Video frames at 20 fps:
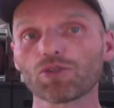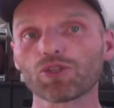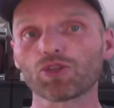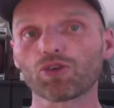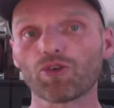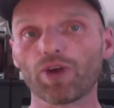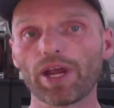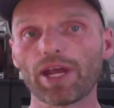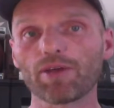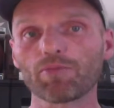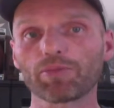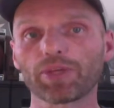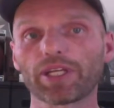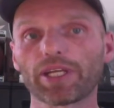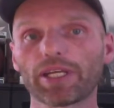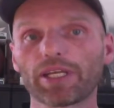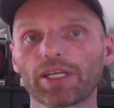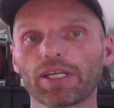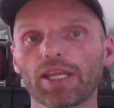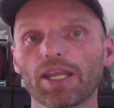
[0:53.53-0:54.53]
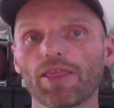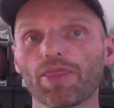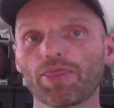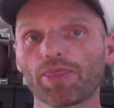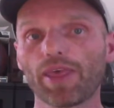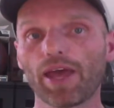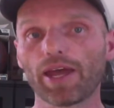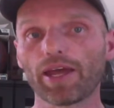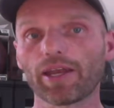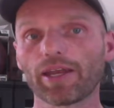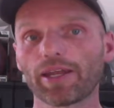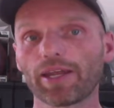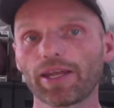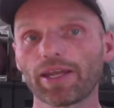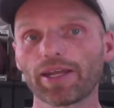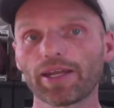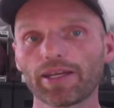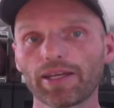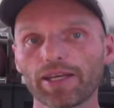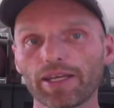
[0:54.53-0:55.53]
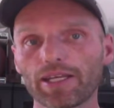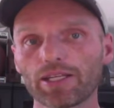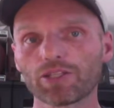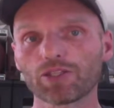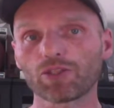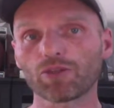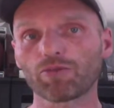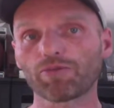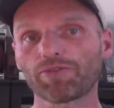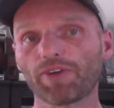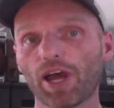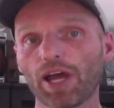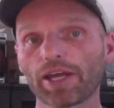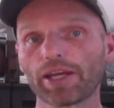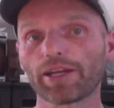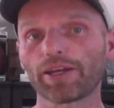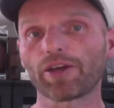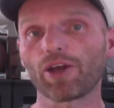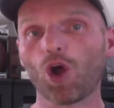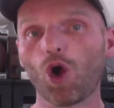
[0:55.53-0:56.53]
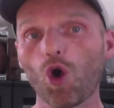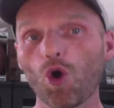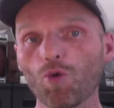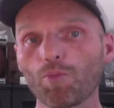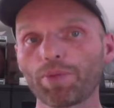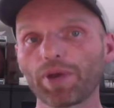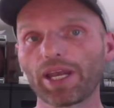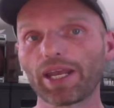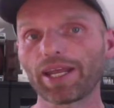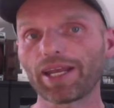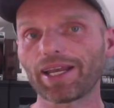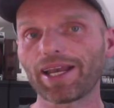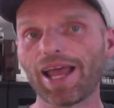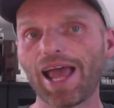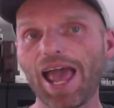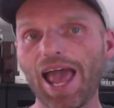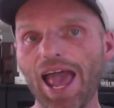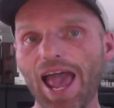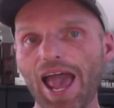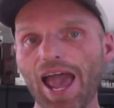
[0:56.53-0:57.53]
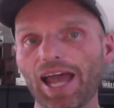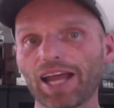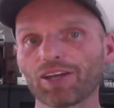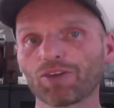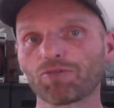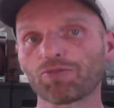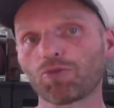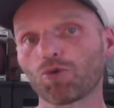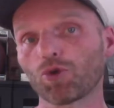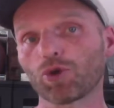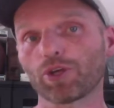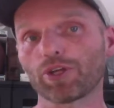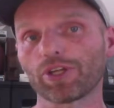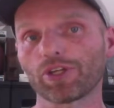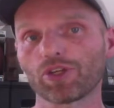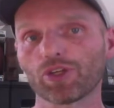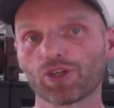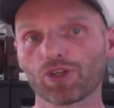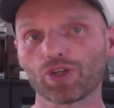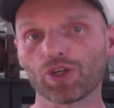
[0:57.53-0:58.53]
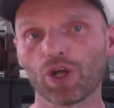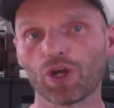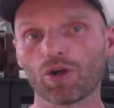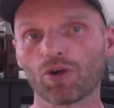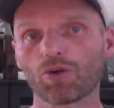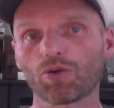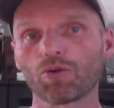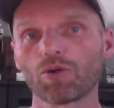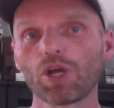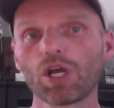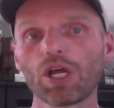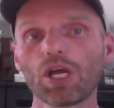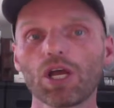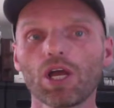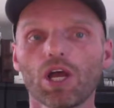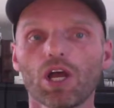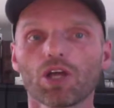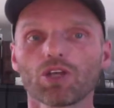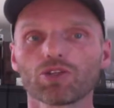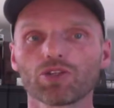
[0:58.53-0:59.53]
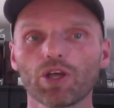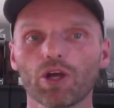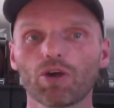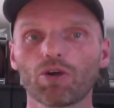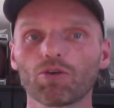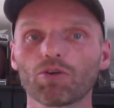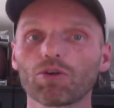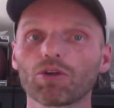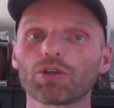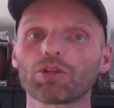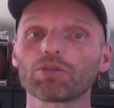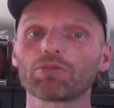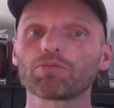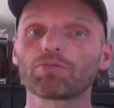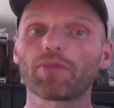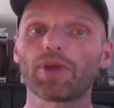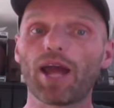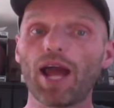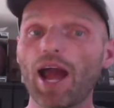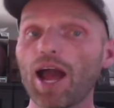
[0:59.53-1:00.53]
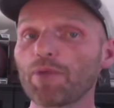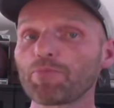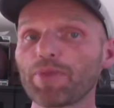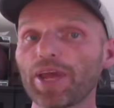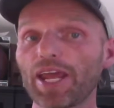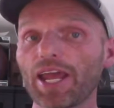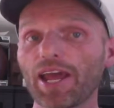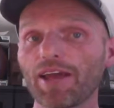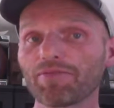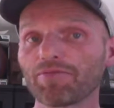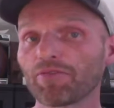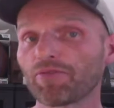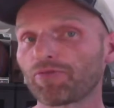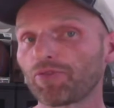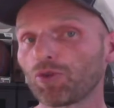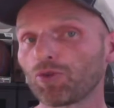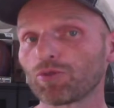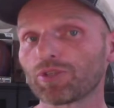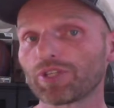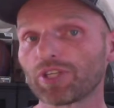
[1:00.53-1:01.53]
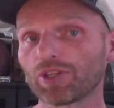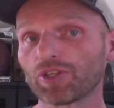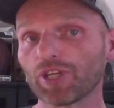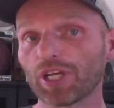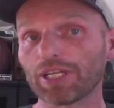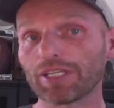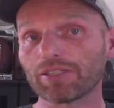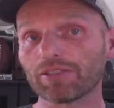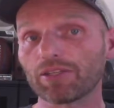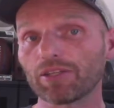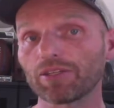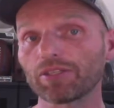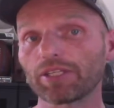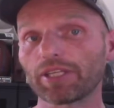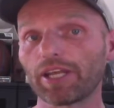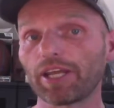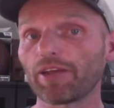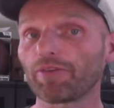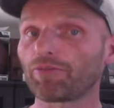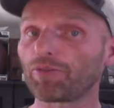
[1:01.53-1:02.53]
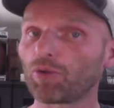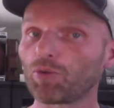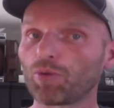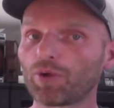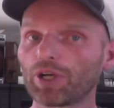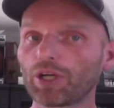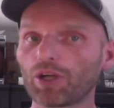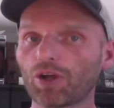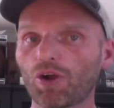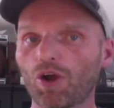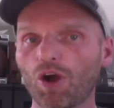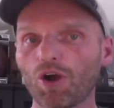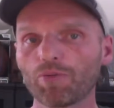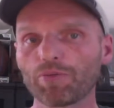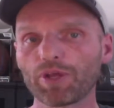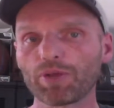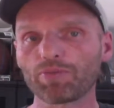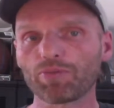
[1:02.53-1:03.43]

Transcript: scrambling that he needs to find an opening act for his show. So, I may have a few suggestions if you want to call me,